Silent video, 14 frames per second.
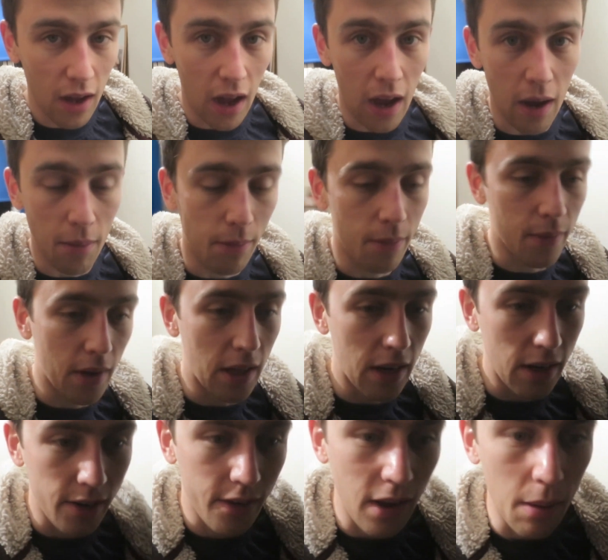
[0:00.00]
in
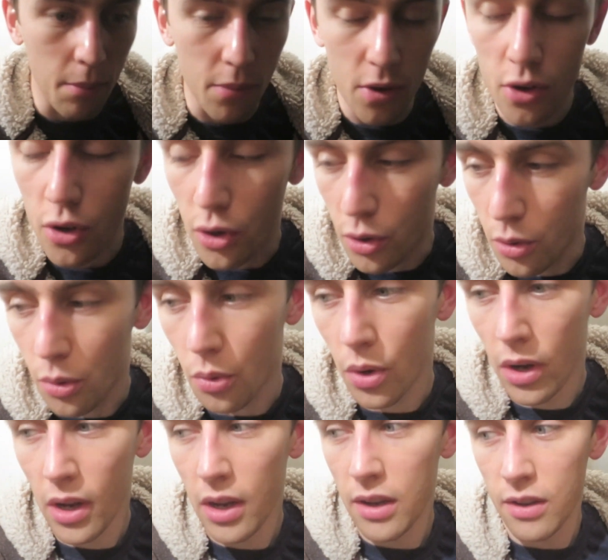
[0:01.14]
an attempt to
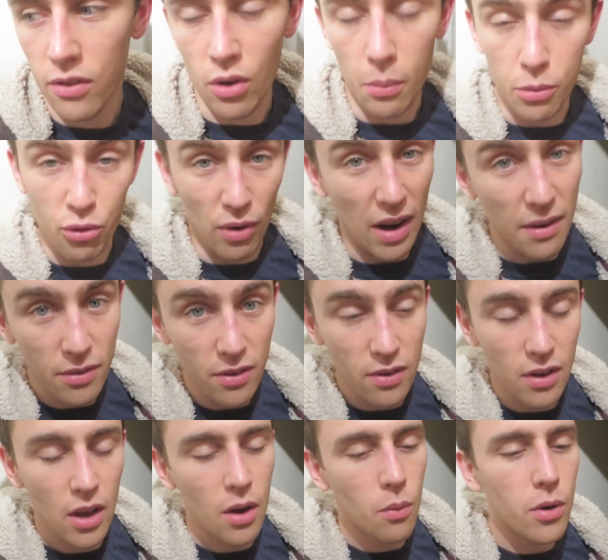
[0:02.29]
stop drafts.